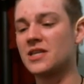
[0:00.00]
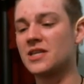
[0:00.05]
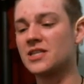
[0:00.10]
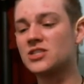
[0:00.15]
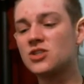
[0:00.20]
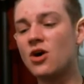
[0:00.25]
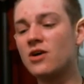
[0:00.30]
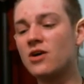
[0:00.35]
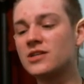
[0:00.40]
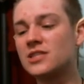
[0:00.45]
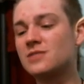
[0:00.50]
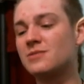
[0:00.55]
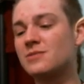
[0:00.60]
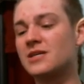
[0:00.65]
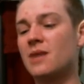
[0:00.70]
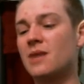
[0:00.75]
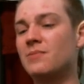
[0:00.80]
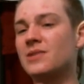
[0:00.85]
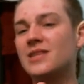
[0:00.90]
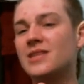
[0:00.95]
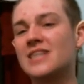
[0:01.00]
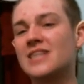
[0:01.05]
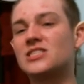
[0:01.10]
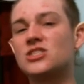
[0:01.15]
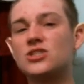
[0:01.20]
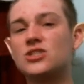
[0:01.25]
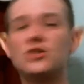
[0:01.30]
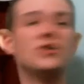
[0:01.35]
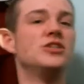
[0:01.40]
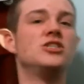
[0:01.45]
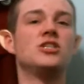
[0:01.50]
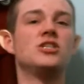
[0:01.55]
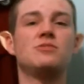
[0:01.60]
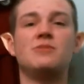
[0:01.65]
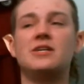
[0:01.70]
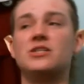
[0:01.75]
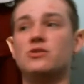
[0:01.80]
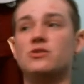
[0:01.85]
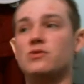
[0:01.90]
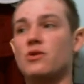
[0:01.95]
The song doesn't become less good just
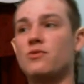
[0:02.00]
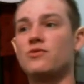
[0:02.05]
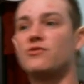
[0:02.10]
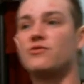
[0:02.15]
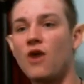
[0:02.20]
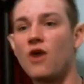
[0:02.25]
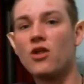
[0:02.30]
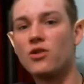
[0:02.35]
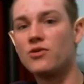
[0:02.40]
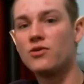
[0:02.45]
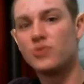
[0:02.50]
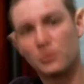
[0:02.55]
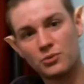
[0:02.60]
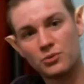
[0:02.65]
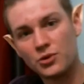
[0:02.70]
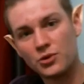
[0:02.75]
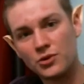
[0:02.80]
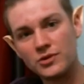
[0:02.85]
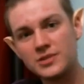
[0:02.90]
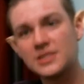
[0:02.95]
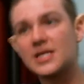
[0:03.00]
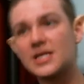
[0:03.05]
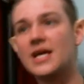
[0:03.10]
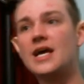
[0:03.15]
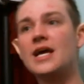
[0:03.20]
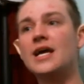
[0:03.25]
because you don't follow the rules.